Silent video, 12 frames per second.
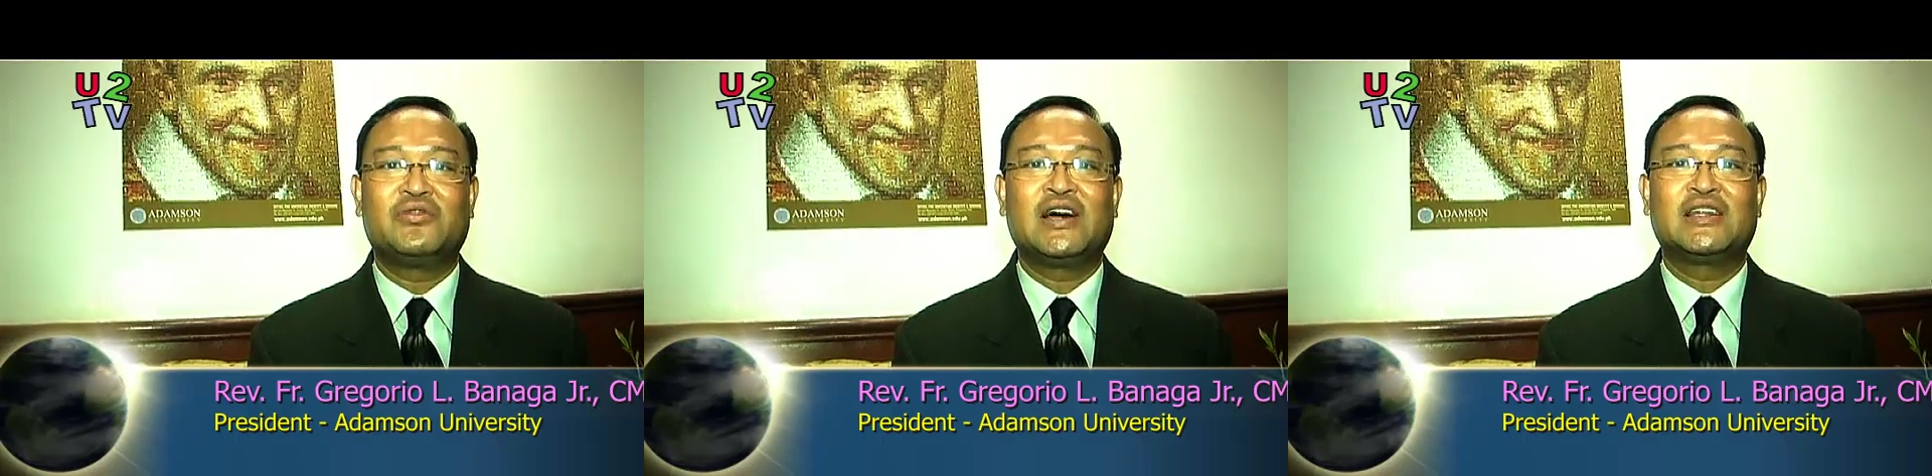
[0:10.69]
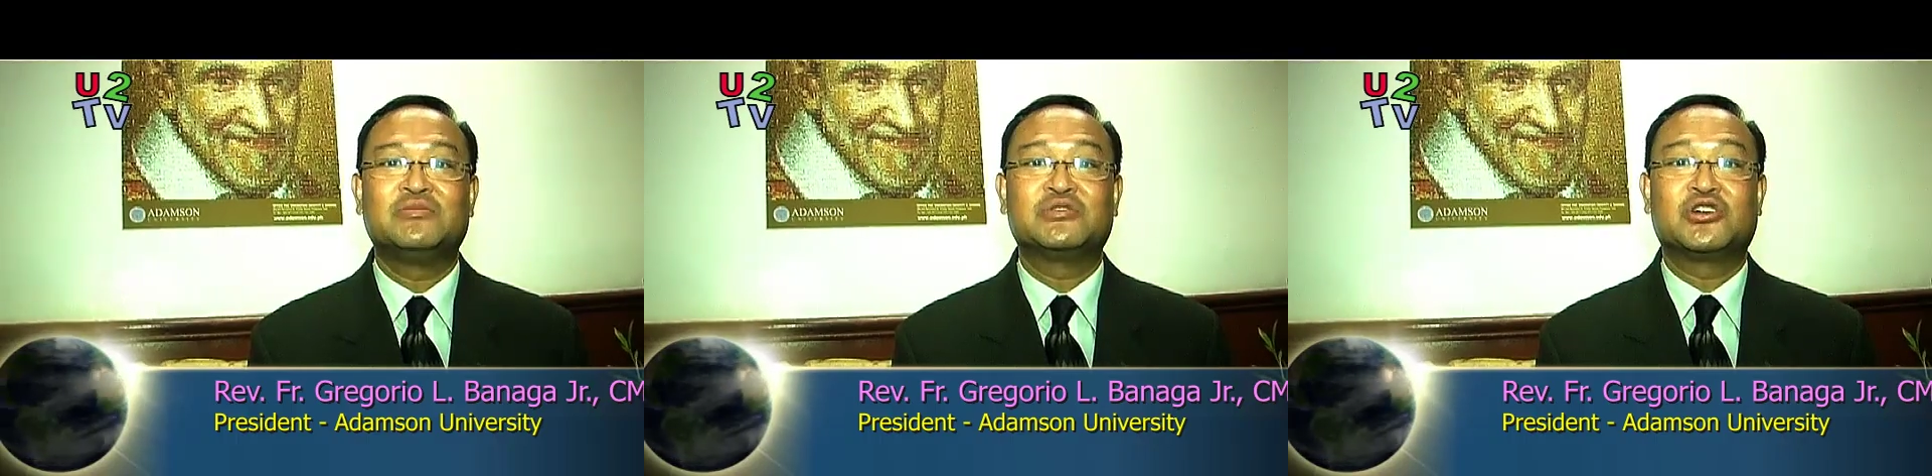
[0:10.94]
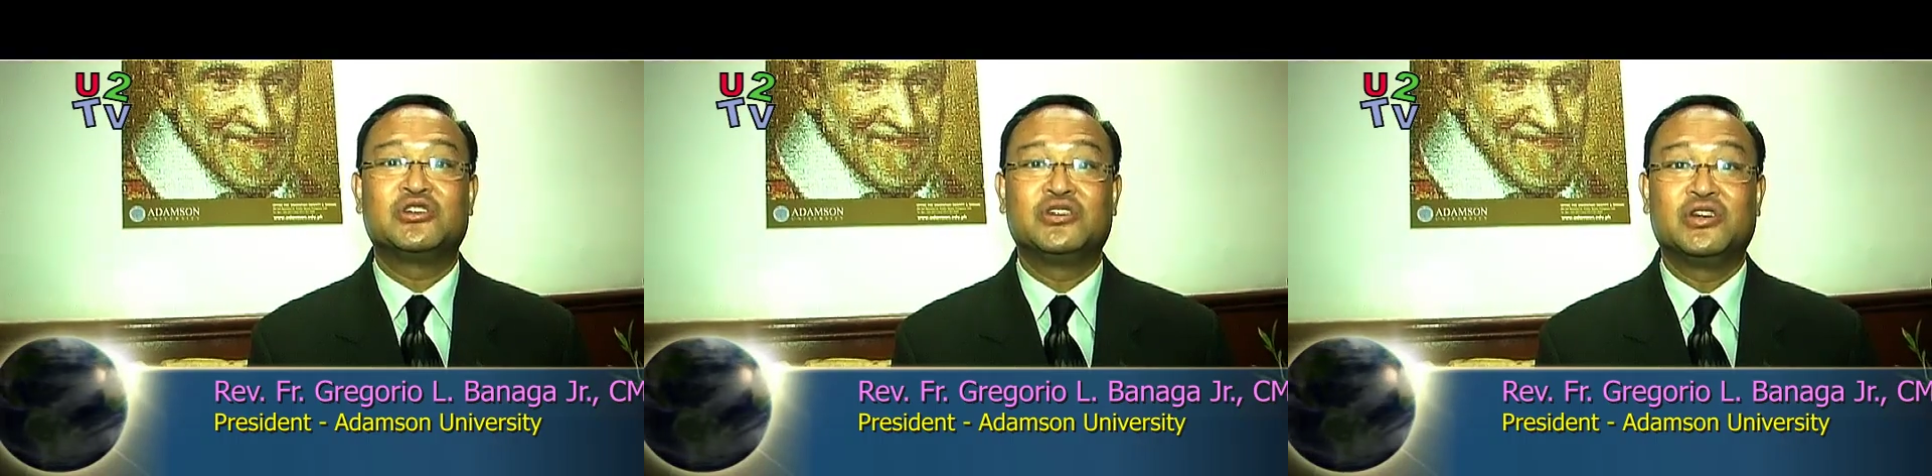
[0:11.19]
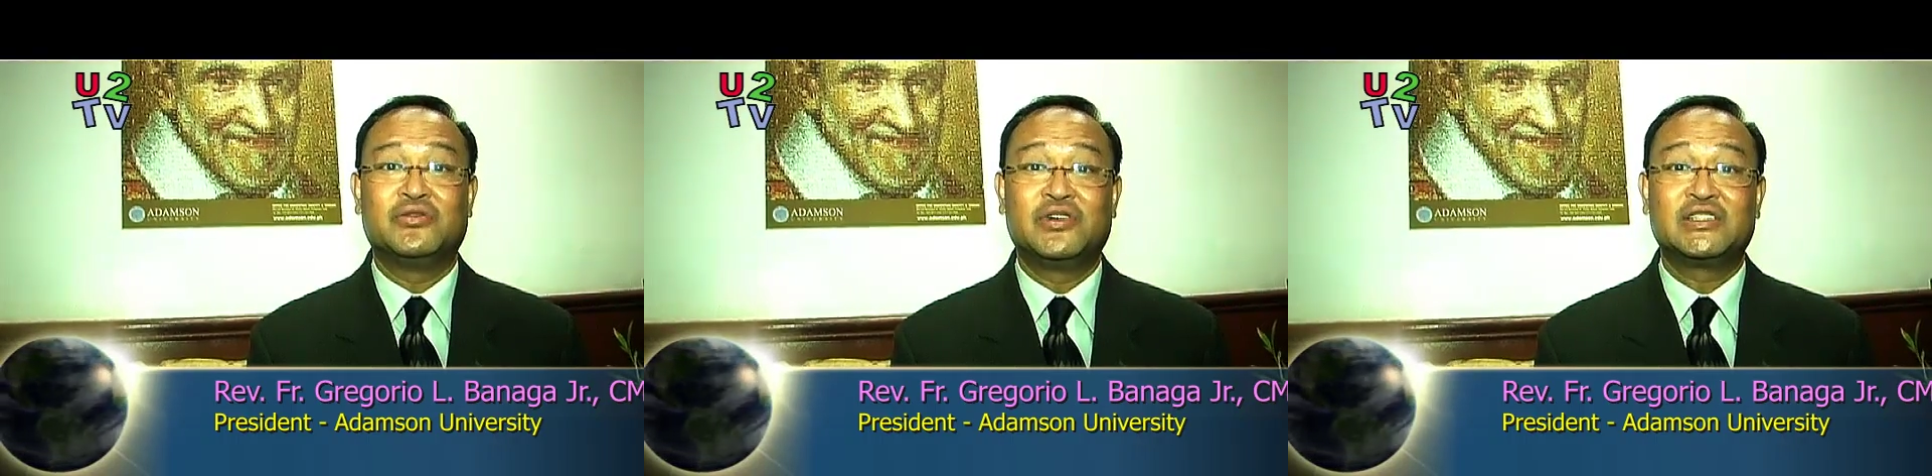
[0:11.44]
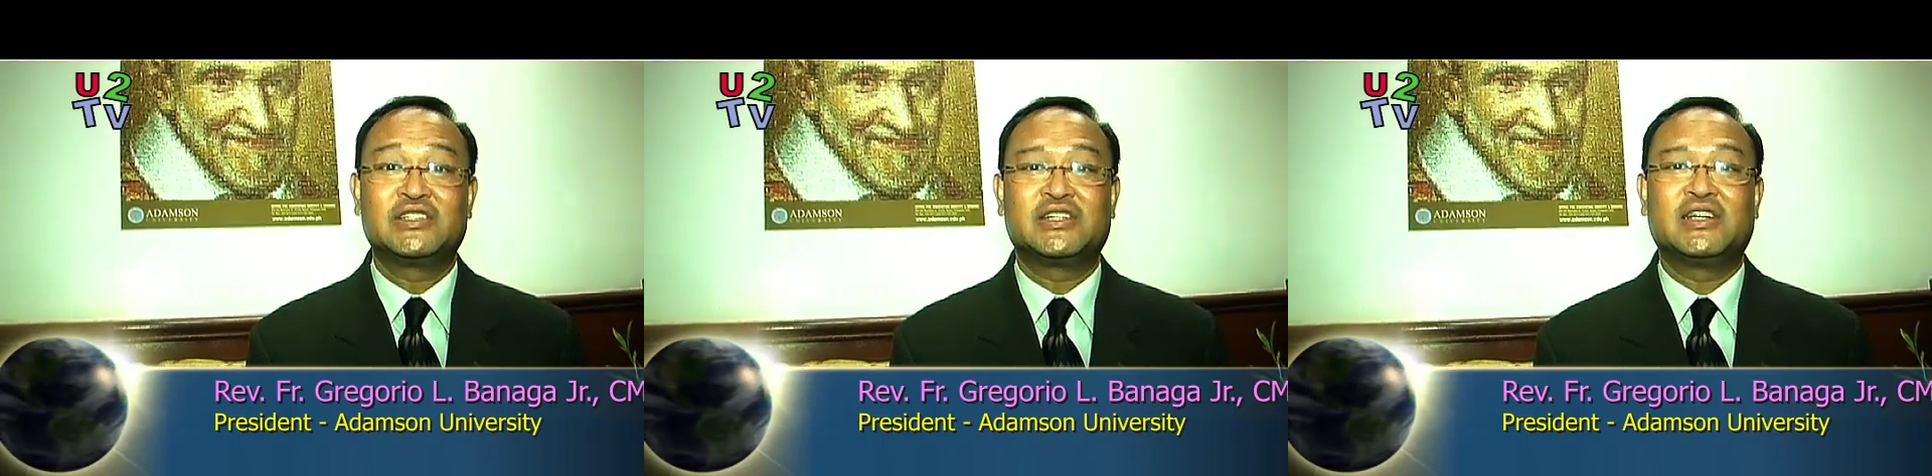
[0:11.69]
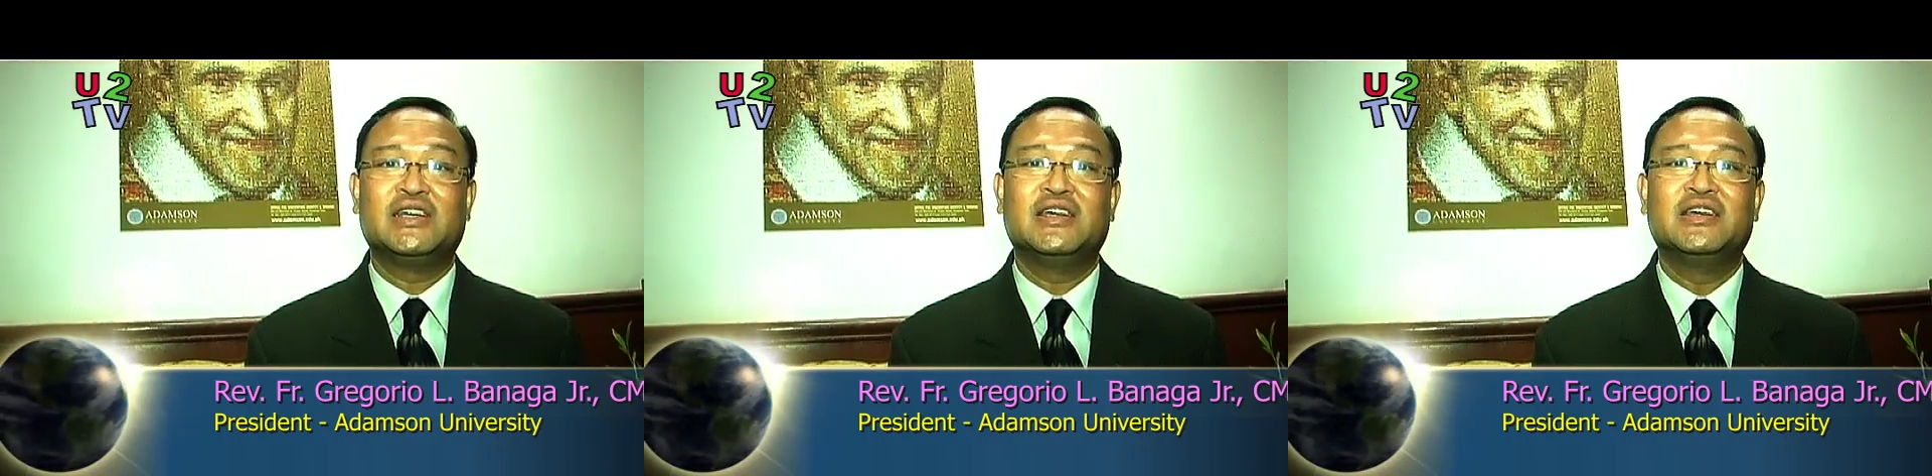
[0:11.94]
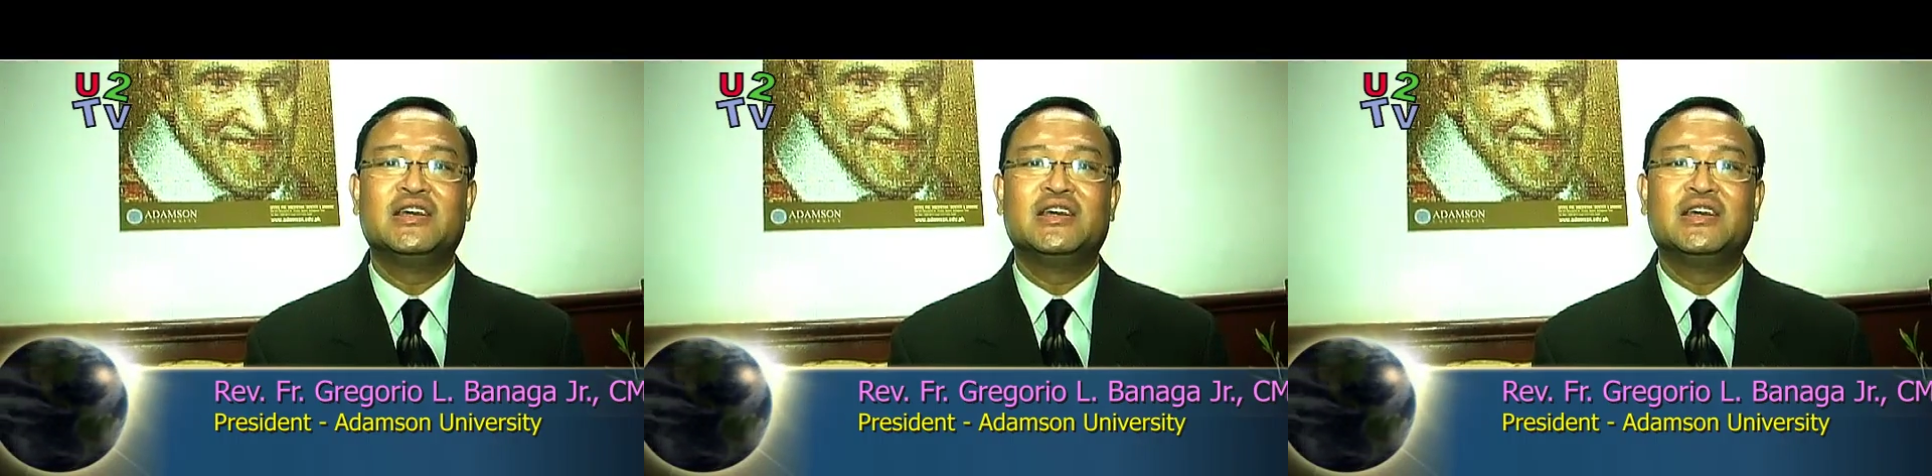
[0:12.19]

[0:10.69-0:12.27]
Adamson University.